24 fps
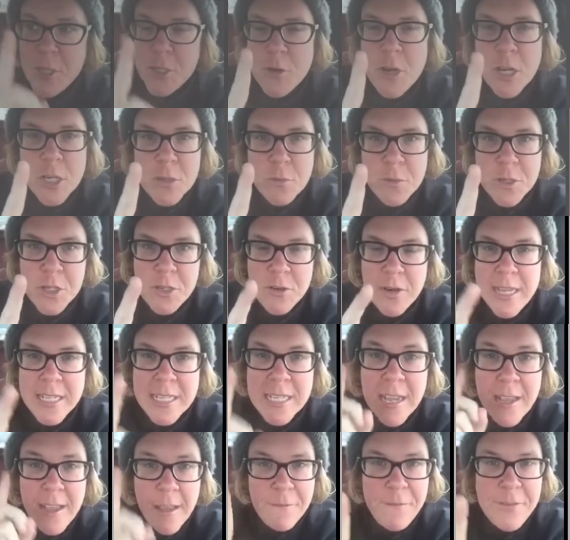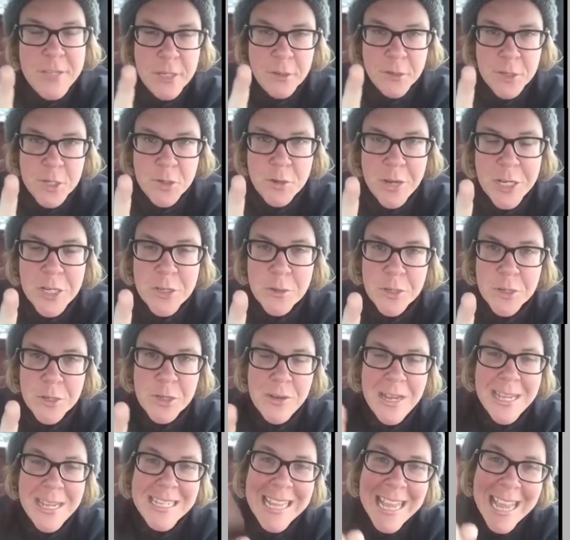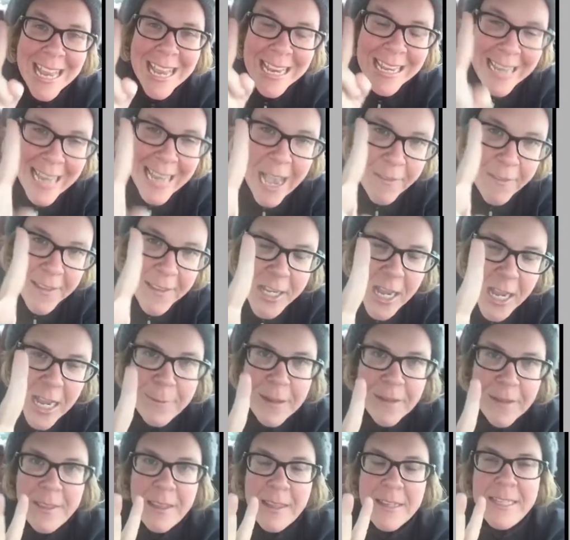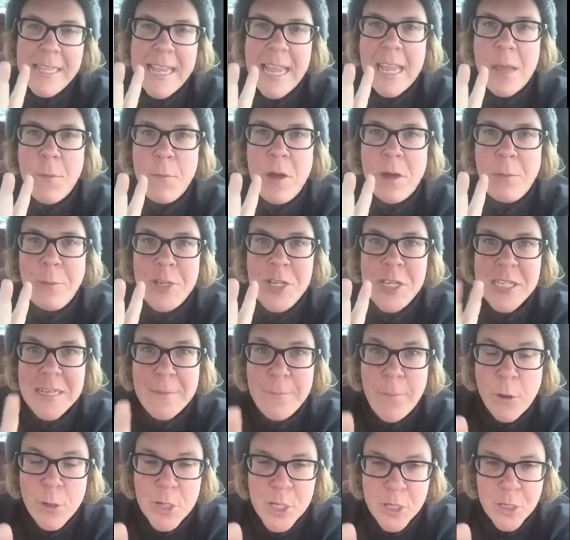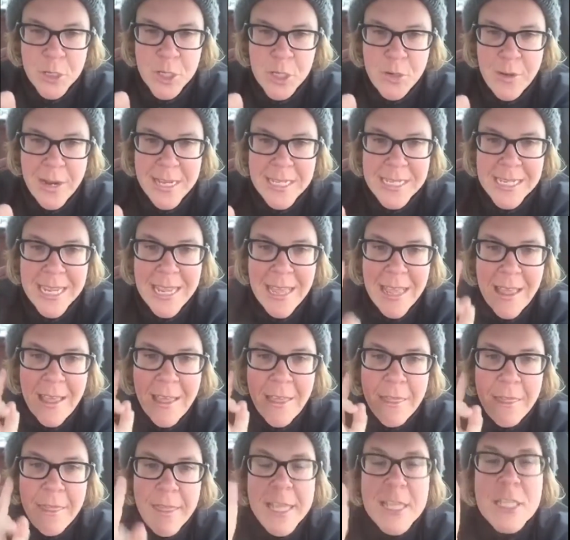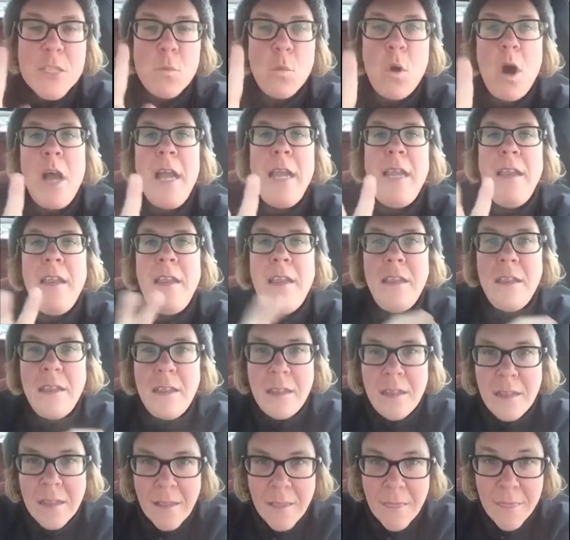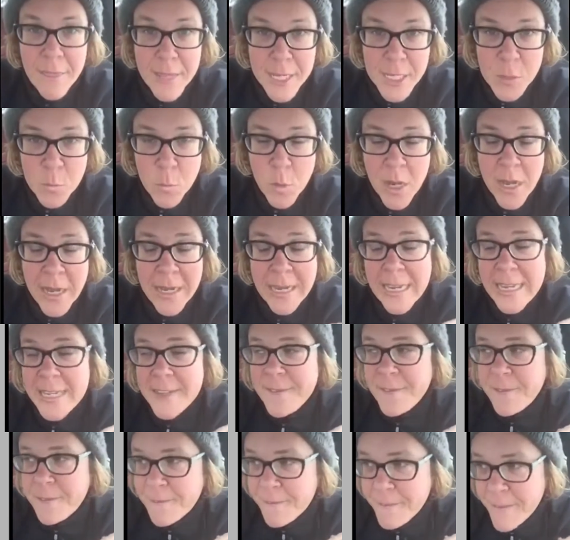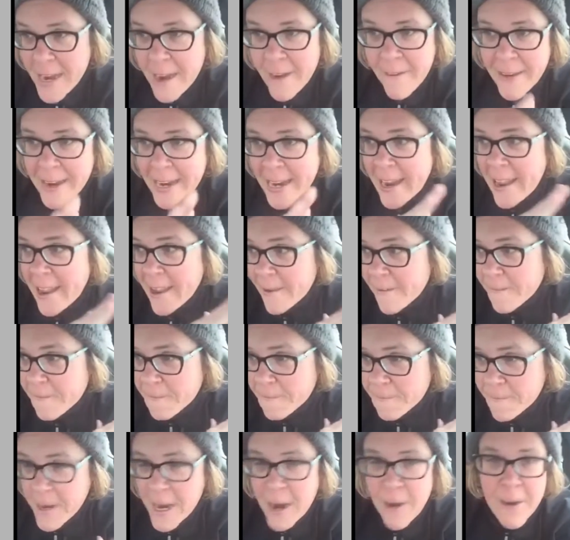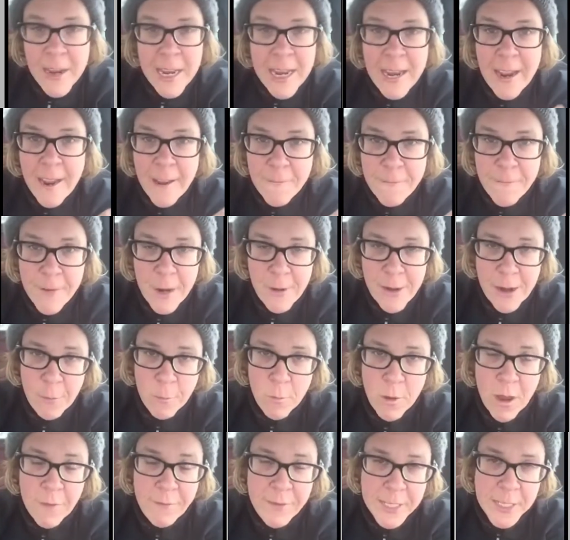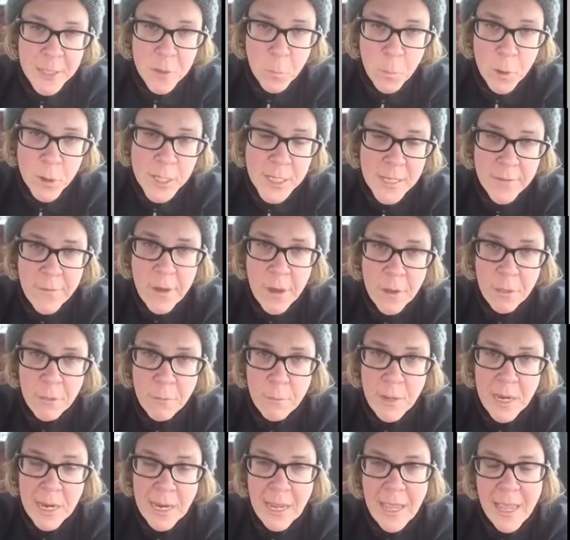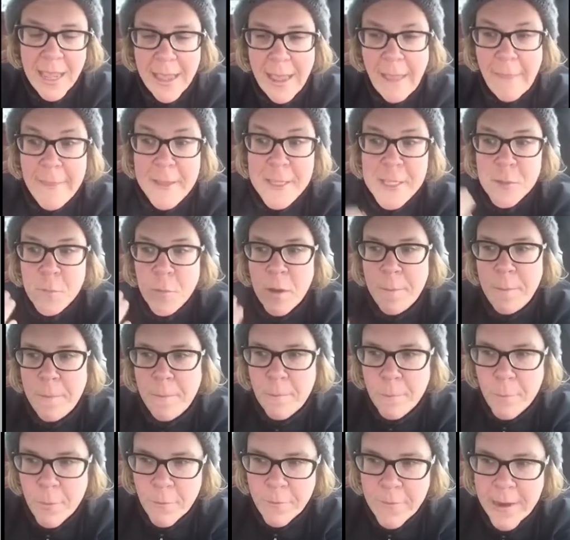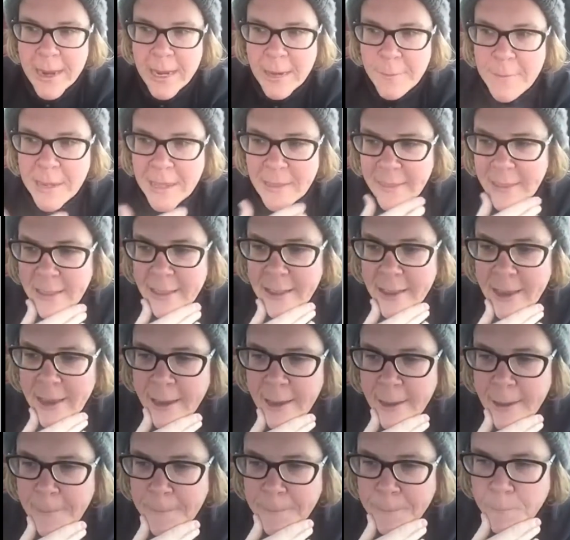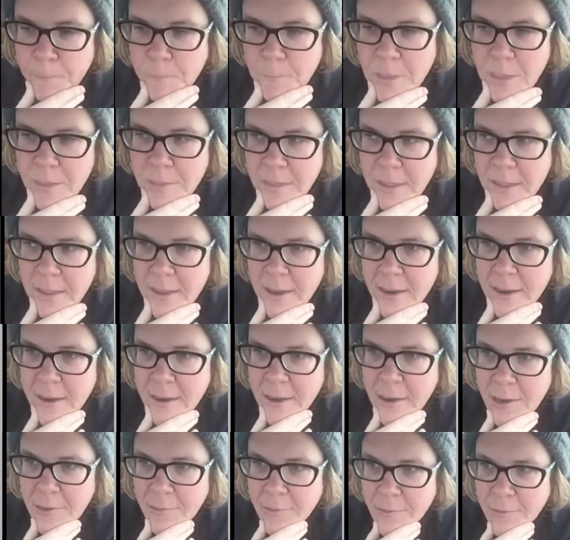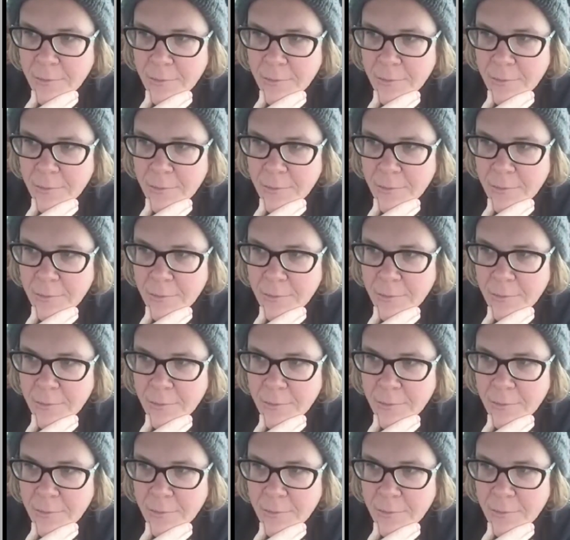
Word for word: structural stress, physical structural stress. Now let's talk about the second one, which is emotional stress. This one, this one is very, very, very rough. It's the worst of all three. And this is what provided me the, uh, the, uh,